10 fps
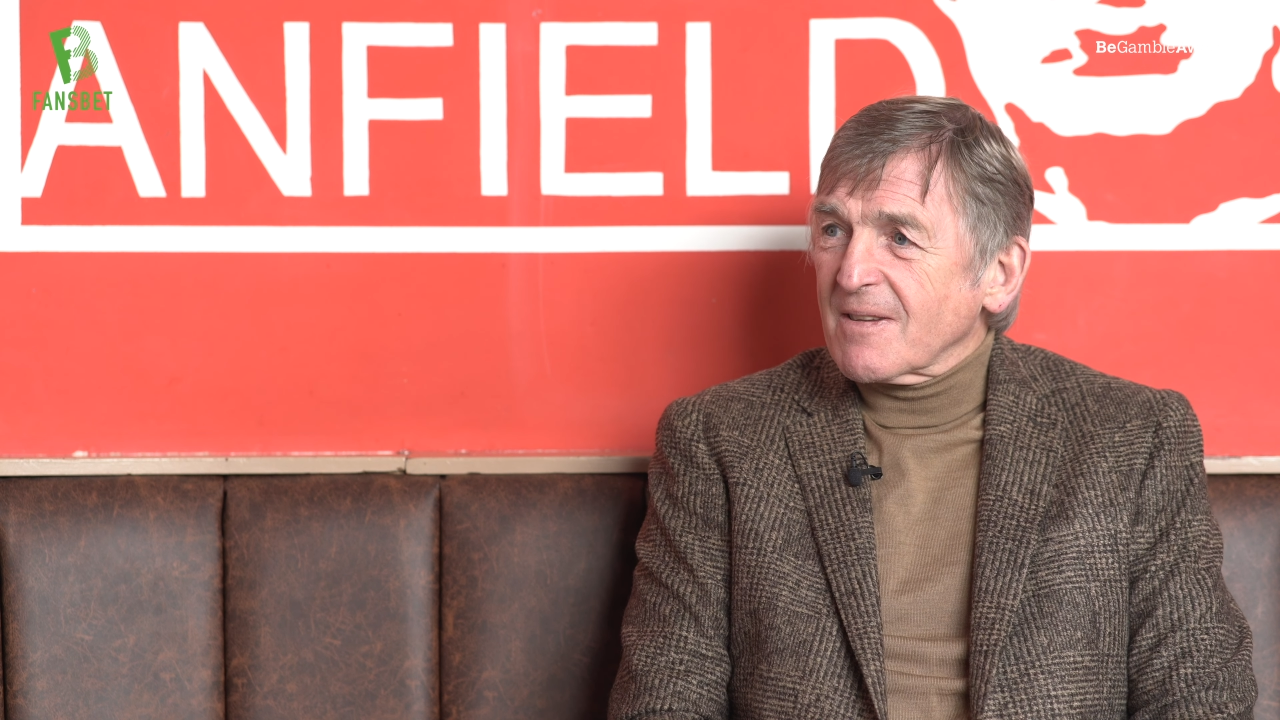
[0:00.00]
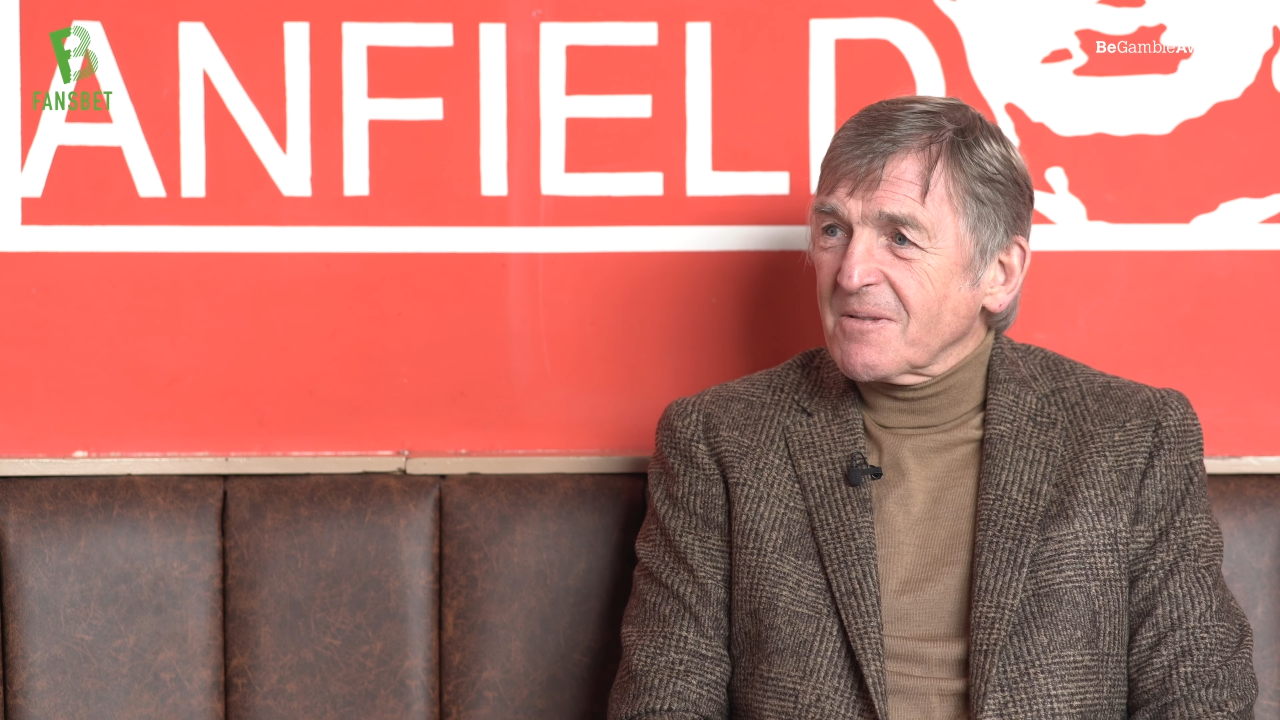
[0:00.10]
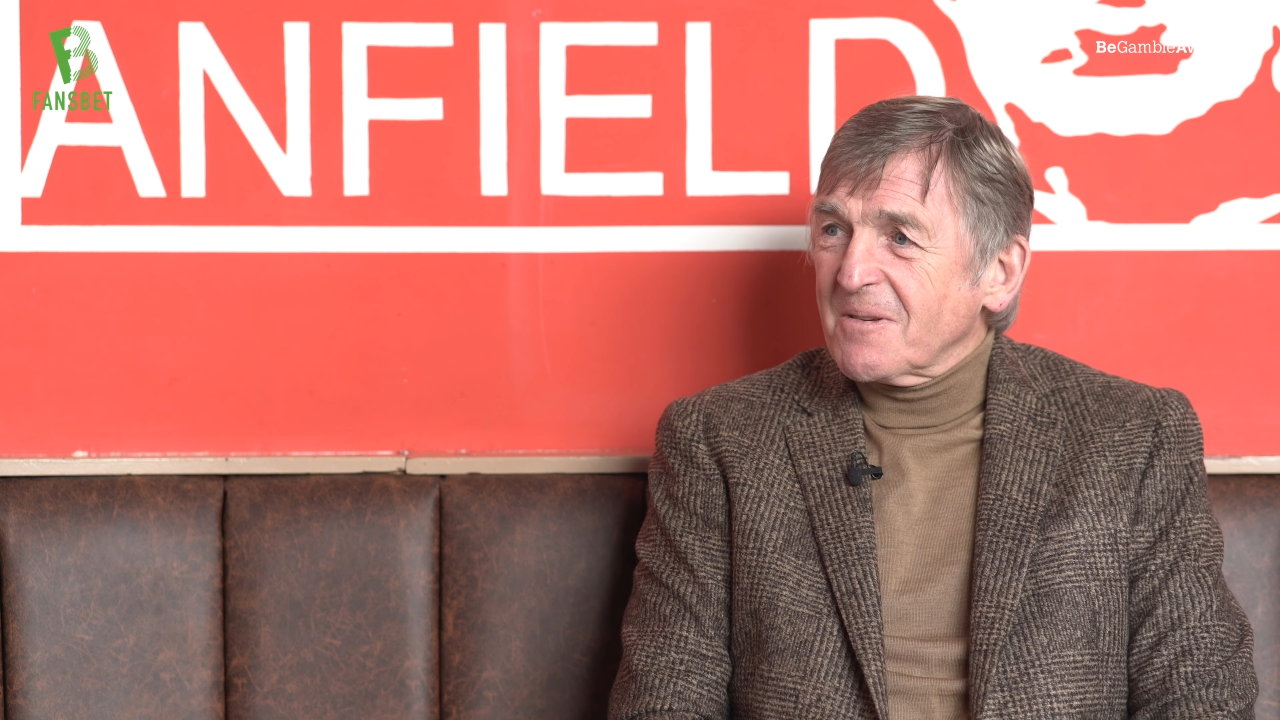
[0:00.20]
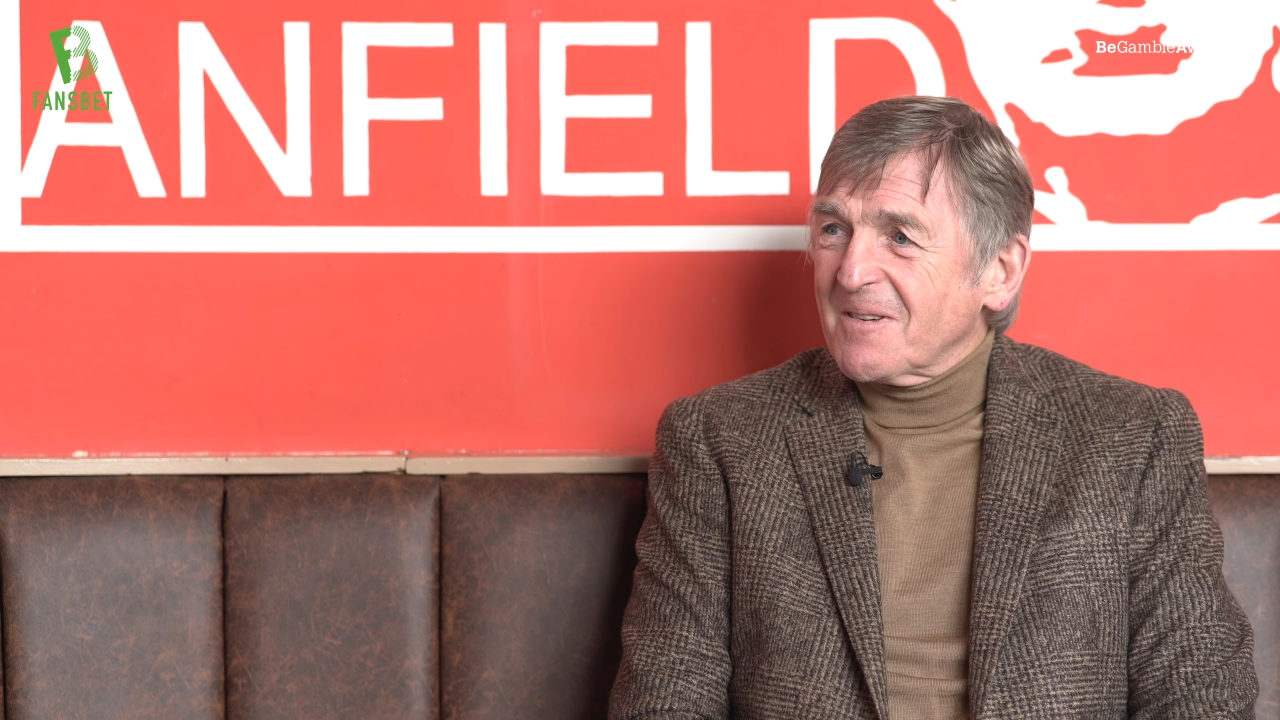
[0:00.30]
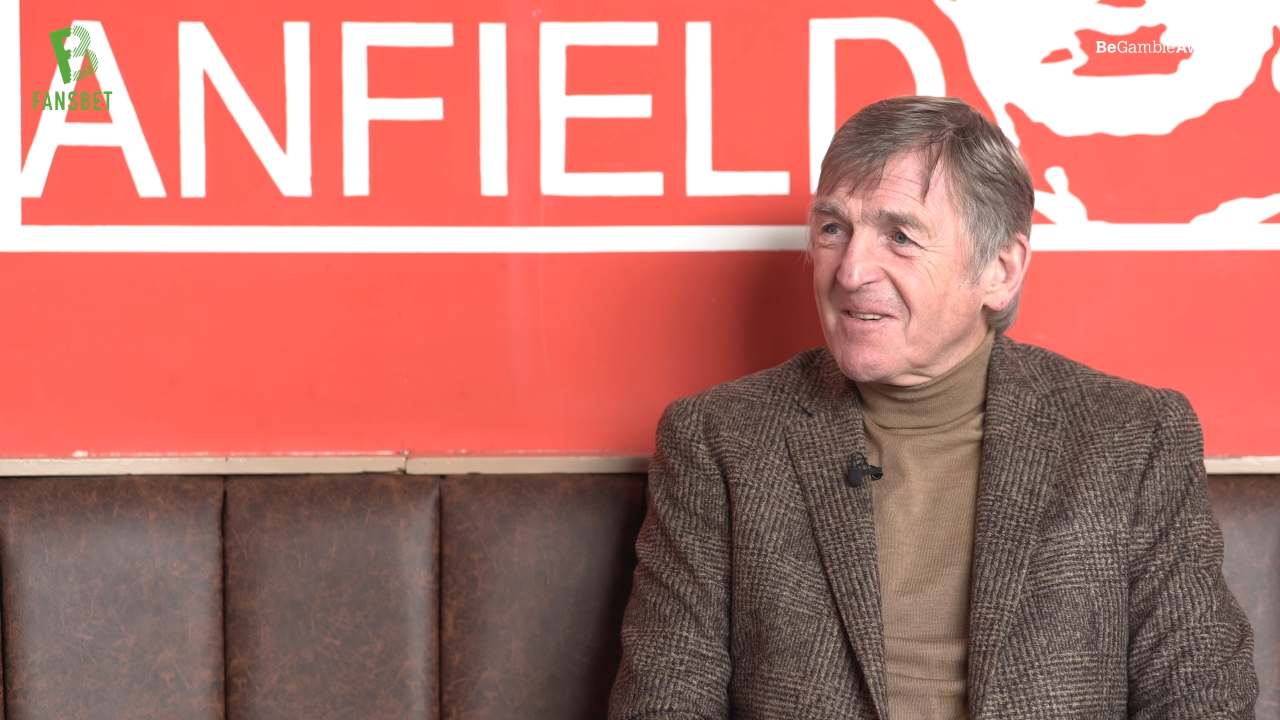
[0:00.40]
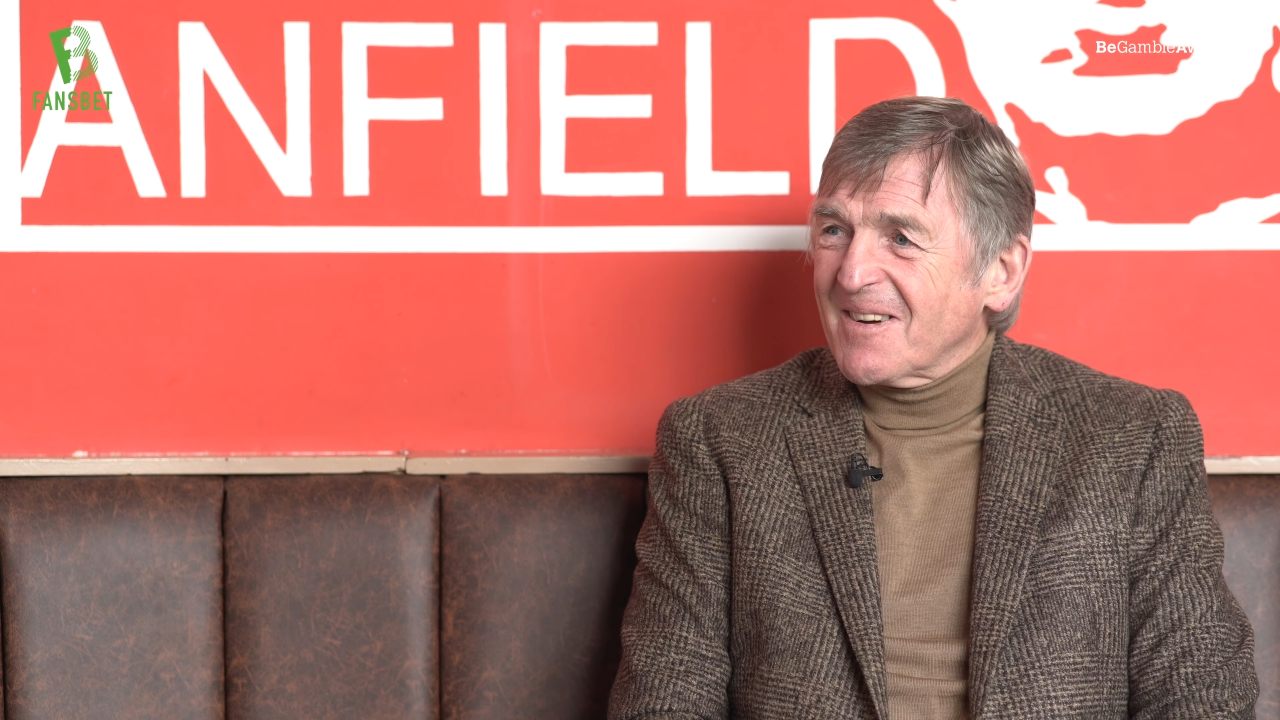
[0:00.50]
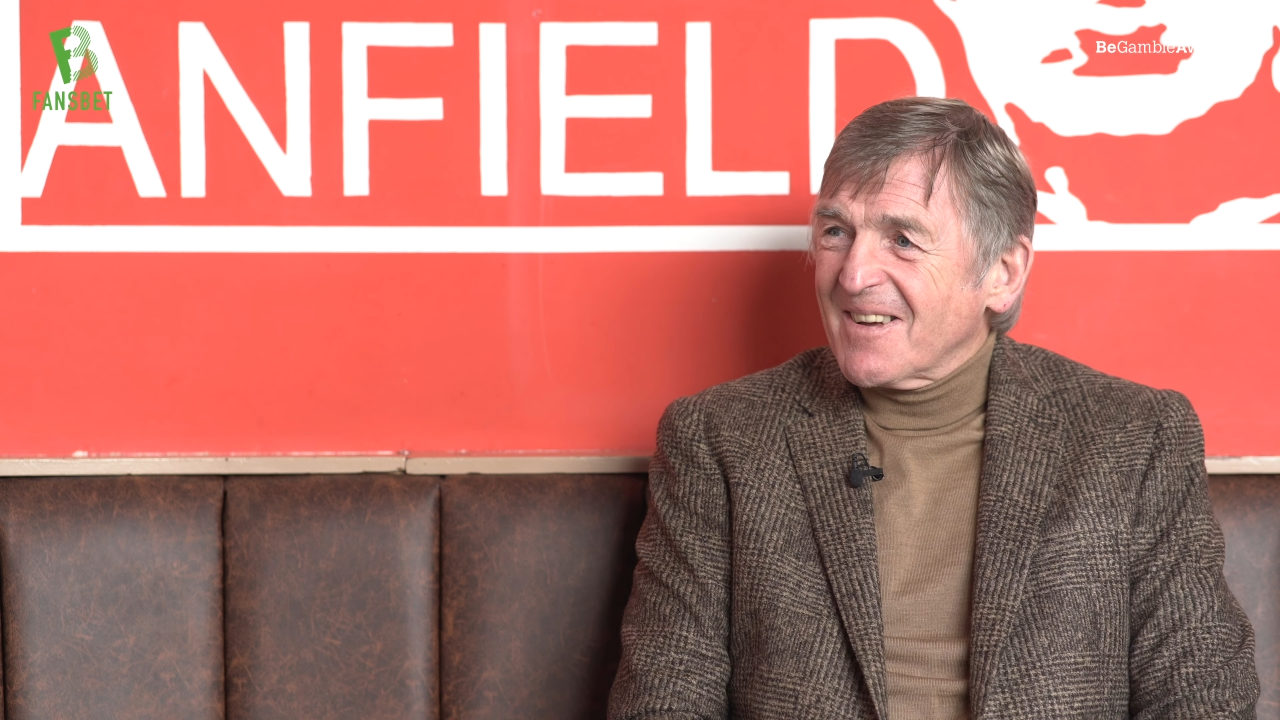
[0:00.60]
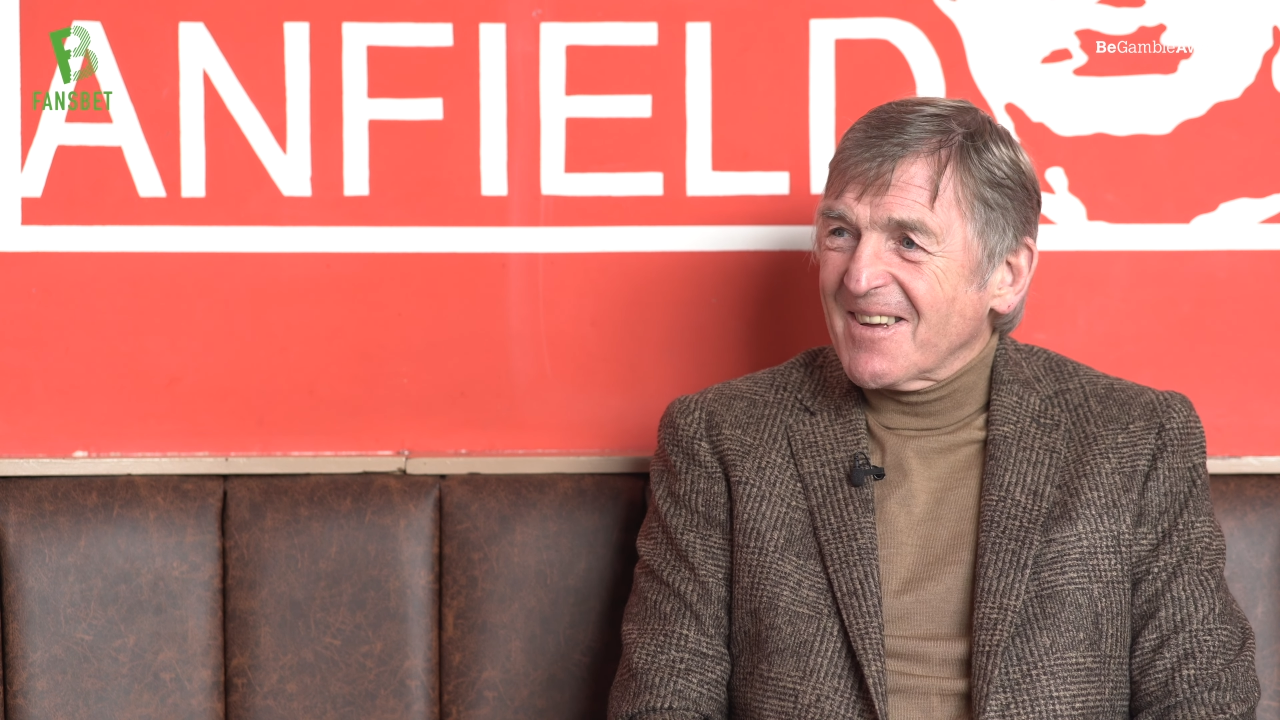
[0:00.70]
It's not,